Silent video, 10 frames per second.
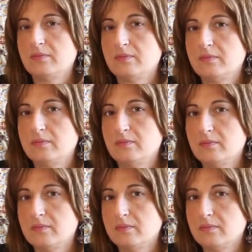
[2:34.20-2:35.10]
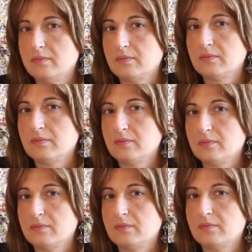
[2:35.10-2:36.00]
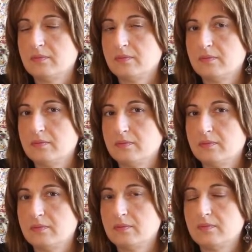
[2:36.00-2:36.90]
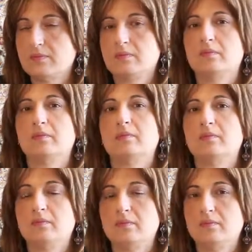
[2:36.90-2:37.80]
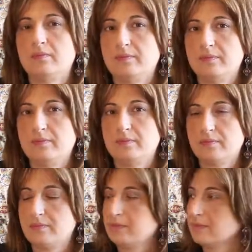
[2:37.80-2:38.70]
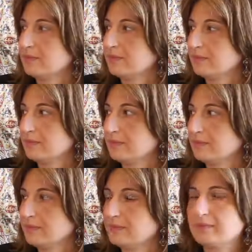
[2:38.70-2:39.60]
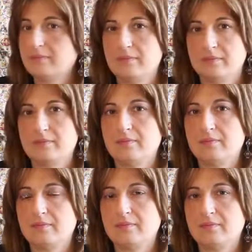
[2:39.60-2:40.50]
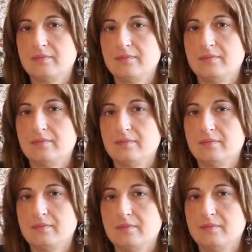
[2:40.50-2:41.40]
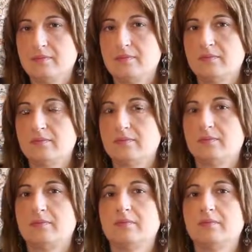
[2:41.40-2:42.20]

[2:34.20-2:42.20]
[no speech]